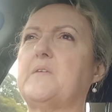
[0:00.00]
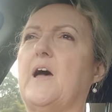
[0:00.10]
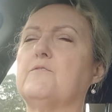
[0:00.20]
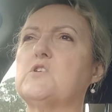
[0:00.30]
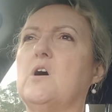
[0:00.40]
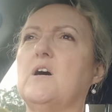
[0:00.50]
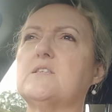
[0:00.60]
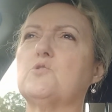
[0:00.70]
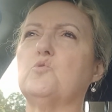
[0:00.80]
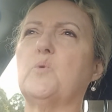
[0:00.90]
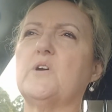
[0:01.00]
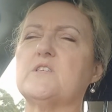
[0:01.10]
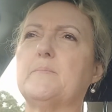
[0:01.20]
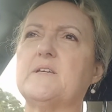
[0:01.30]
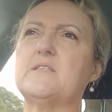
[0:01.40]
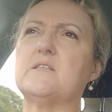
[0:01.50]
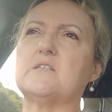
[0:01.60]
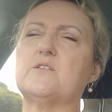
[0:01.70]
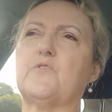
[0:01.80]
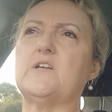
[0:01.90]
after high school, whereas my
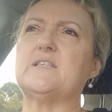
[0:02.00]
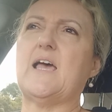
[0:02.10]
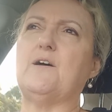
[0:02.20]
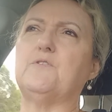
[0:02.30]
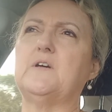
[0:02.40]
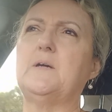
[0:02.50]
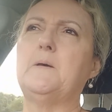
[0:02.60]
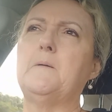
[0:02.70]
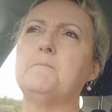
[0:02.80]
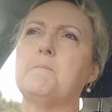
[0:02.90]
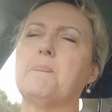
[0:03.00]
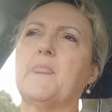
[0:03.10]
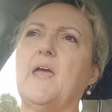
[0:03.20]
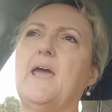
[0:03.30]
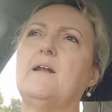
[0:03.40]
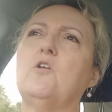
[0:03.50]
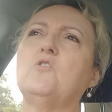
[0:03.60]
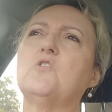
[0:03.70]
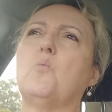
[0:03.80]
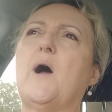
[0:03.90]
sister's friends have. And
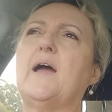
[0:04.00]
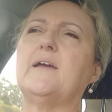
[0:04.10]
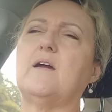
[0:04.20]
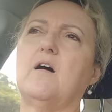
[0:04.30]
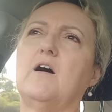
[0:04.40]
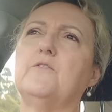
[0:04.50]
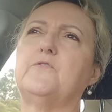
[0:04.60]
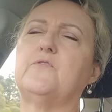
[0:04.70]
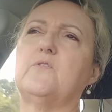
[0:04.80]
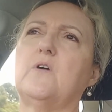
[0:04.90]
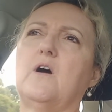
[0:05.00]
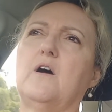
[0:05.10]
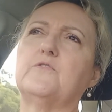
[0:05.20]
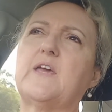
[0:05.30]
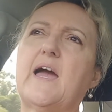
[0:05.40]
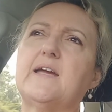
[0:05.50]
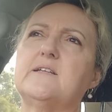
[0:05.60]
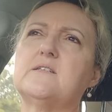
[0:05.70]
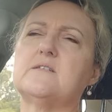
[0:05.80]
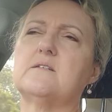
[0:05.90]
along the way, I've
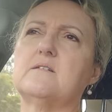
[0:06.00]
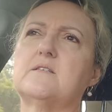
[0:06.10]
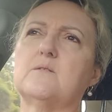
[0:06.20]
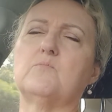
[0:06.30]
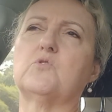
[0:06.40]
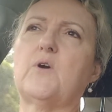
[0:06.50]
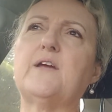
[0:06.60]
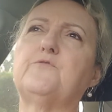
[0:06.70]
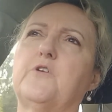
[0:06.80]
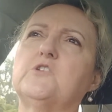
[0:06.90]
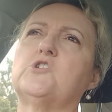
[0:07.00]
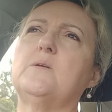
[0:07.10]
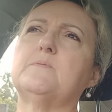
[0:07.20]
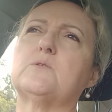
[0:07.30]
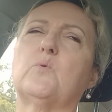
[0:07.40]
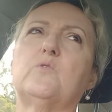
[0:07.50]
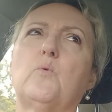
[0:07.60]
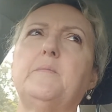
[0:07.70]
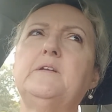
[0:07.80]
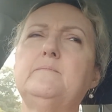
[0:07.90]
gained some great friendships with
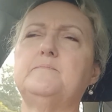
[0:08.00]
women,